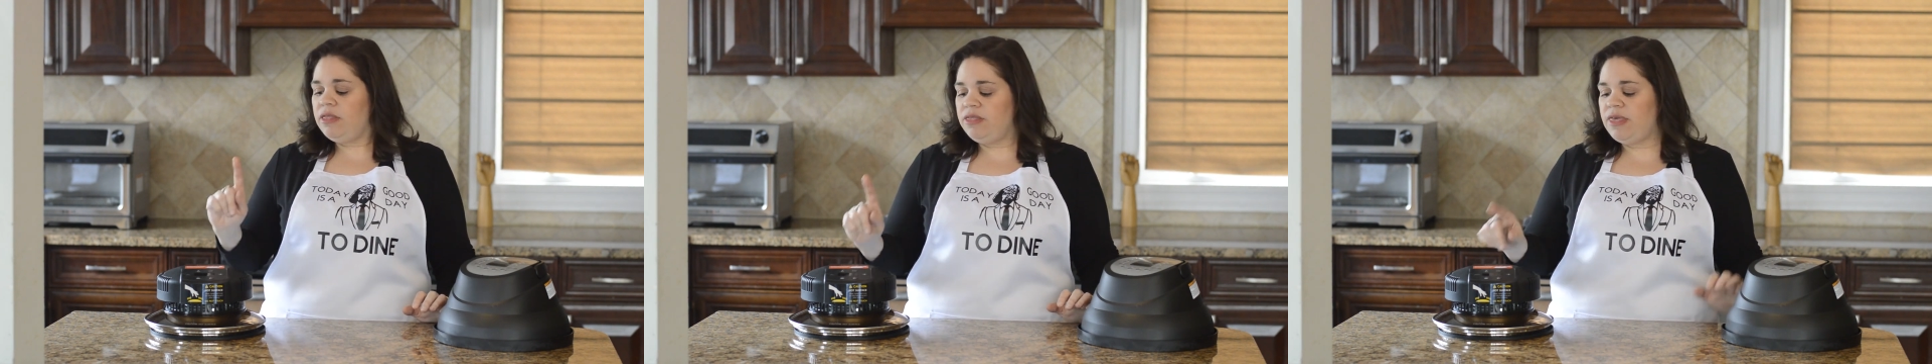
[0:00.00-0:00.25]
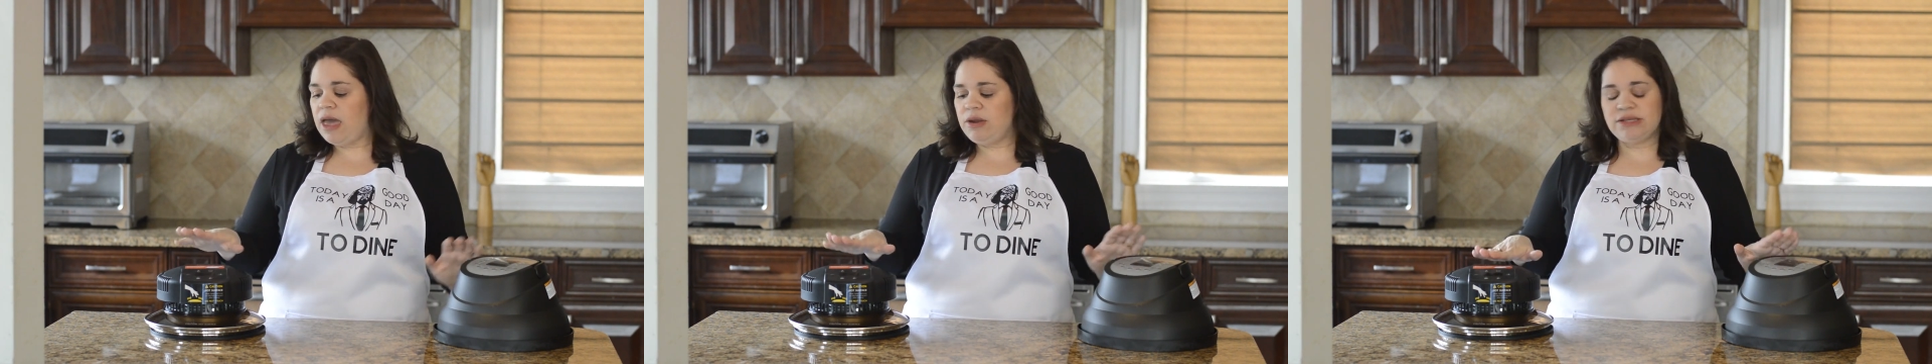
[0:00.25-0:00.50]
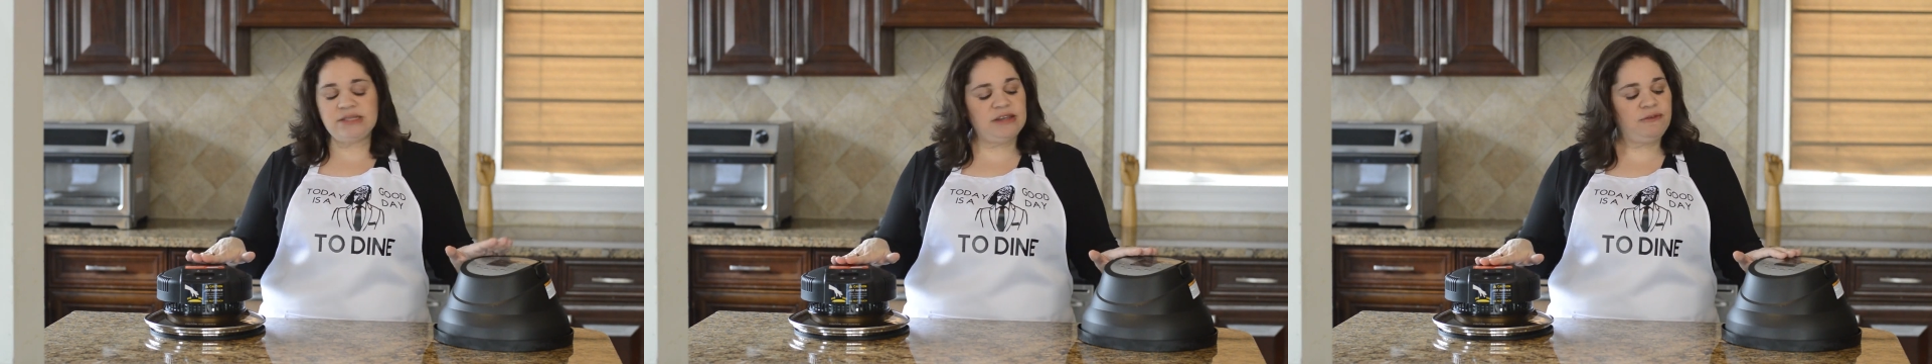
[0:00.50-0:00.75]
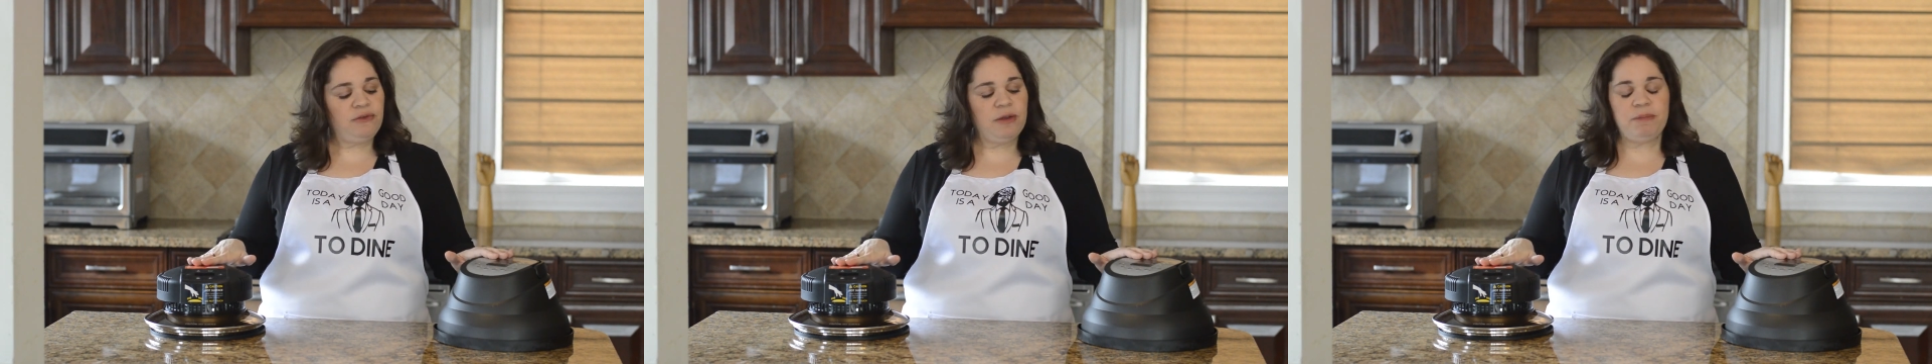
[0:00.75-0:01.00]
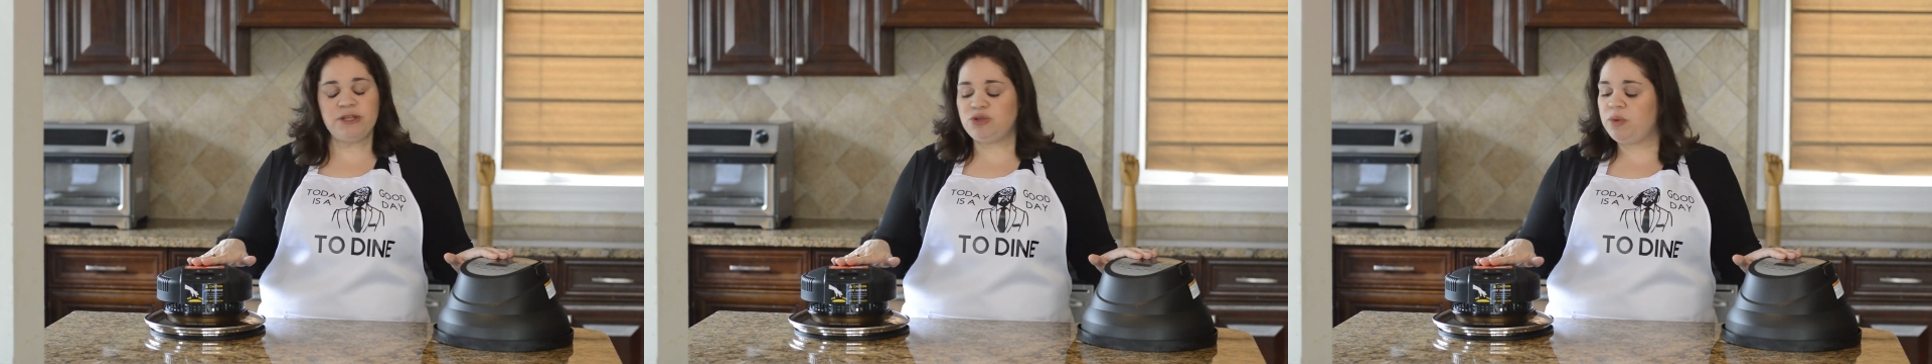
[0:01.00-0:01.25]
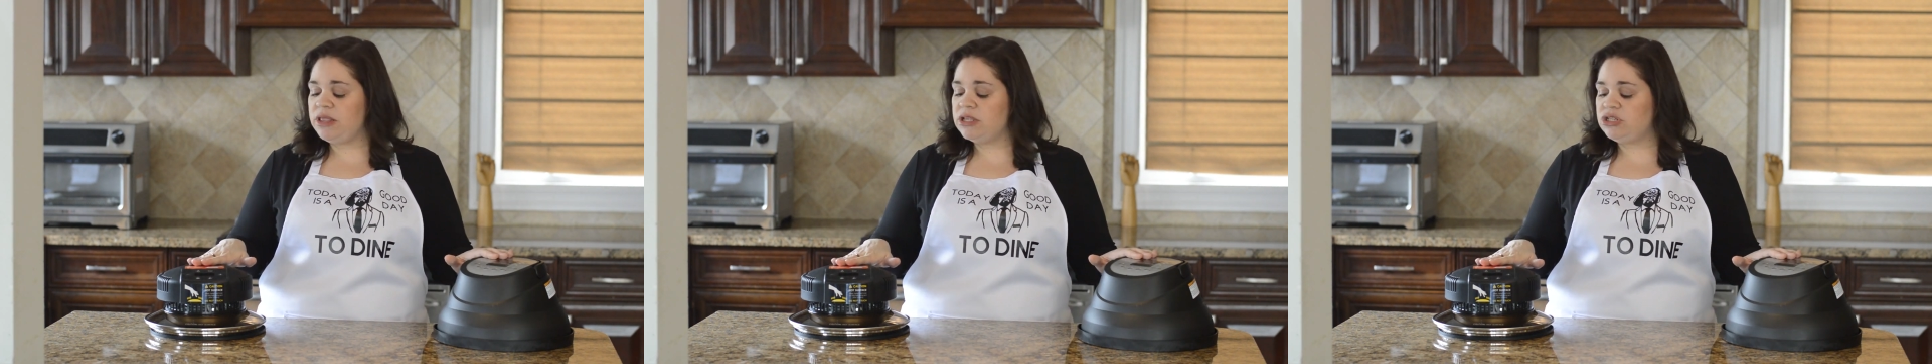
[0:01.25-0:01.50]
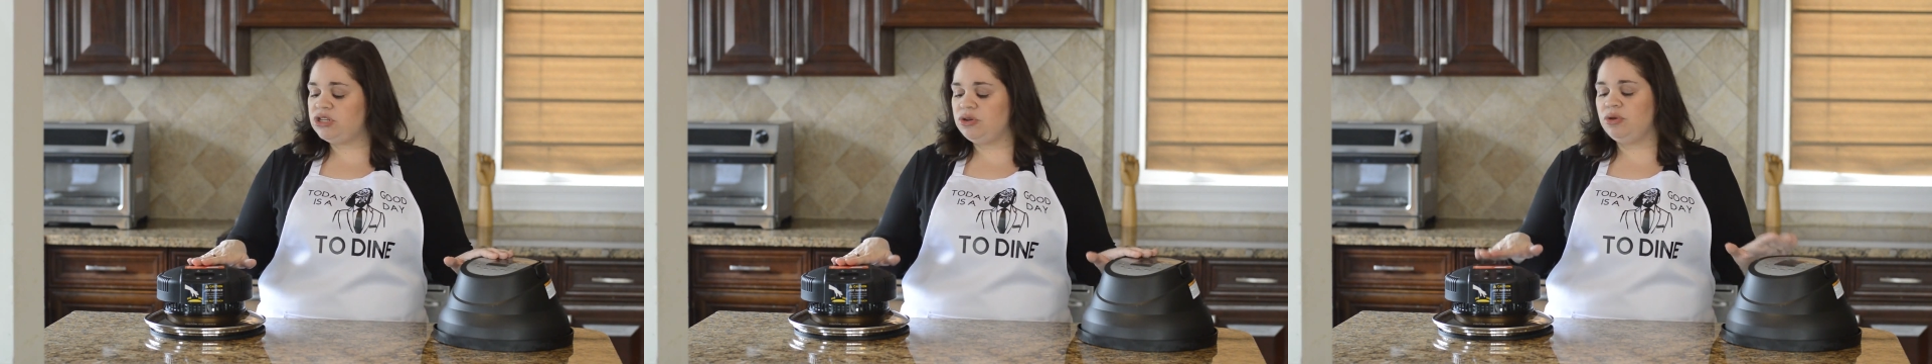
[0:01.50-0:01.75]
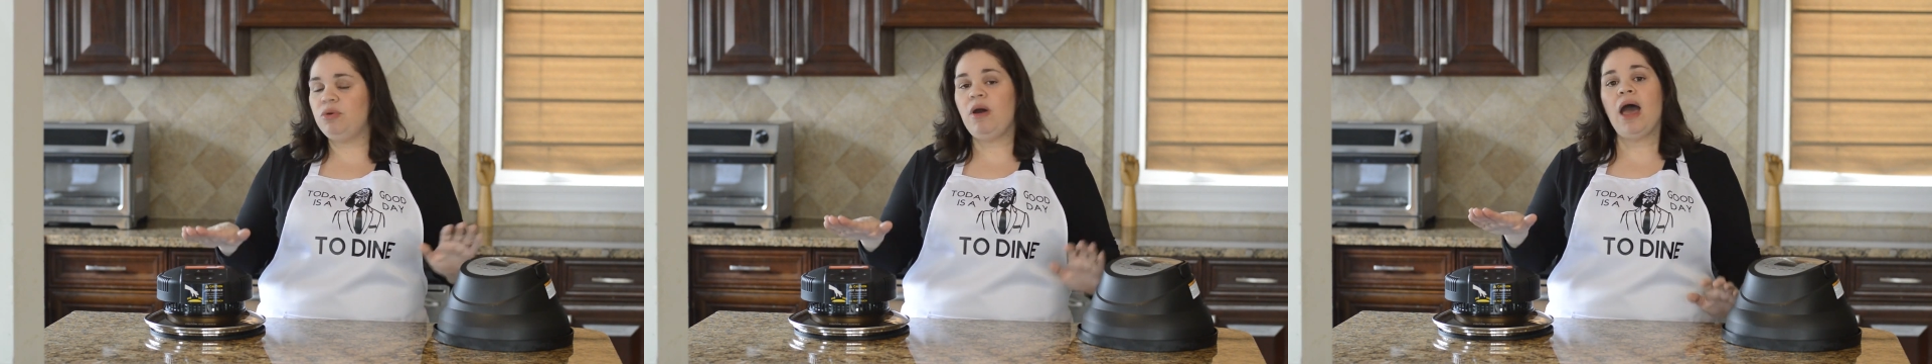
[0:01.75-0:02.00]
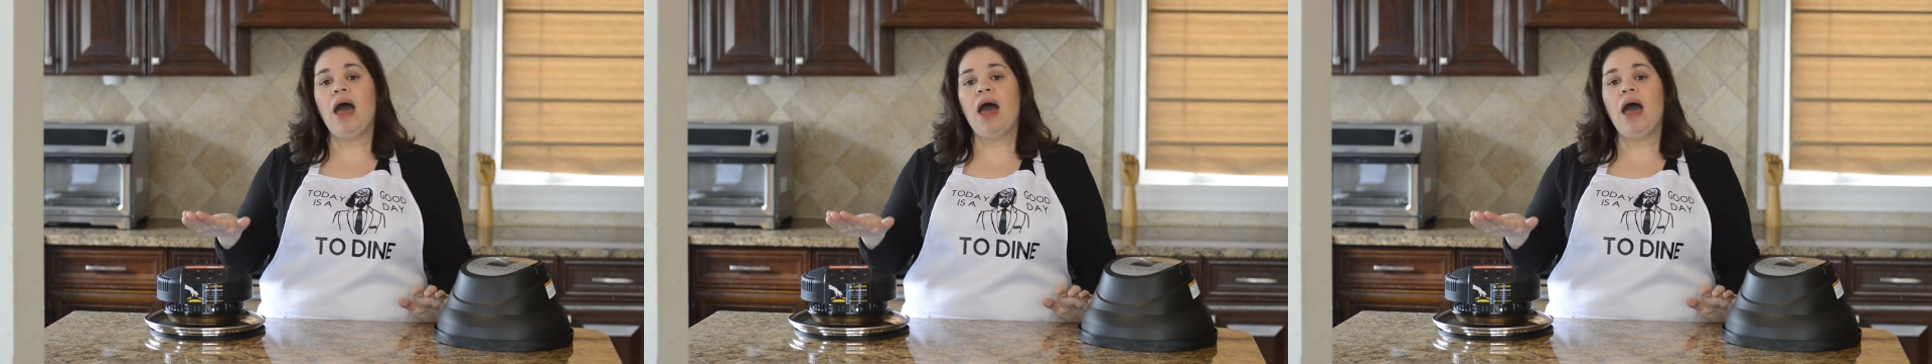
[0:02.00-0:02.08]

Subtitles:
that is different between the two